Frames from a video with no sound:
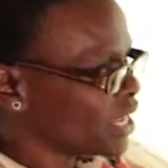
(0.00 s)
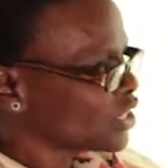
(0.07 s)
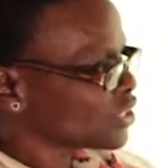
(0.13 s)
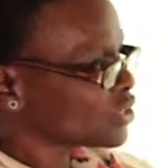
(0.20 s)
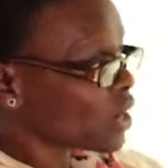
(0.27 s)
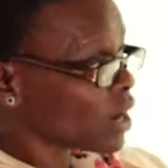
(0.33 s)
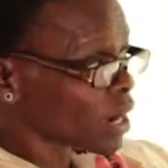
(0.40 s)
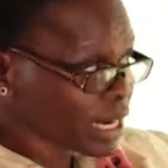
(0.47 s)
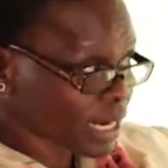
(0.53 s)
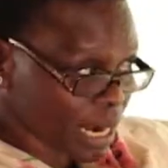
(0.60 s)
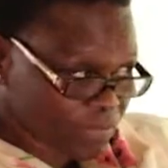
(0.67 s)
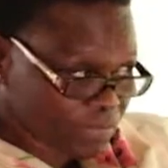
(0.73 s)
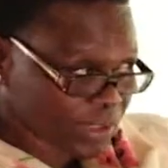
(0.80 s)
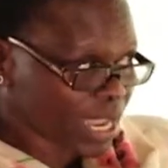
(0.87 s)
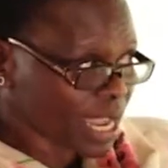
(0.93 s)
So
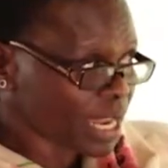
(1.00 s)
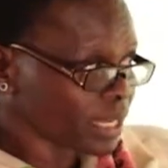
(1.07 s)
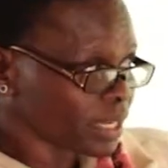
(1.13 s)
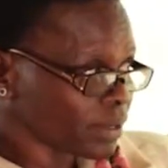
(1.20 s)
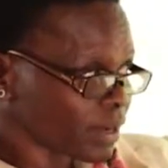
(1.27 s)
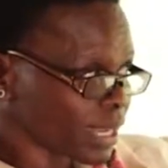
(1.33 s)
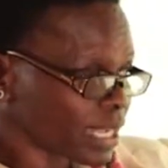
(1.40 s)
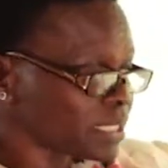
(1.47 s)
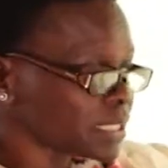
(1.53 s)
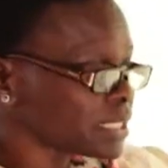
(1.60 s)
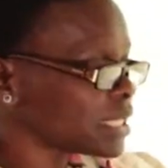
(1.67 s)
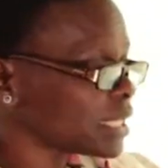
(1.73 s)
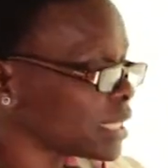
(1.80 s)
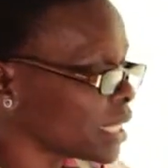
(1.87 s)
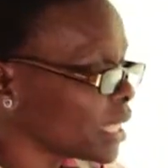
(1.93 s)
graphically you can
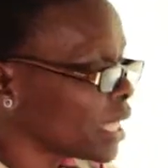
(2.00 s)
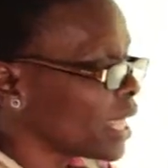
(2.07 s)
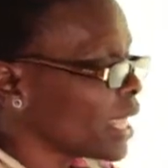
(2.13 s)
see,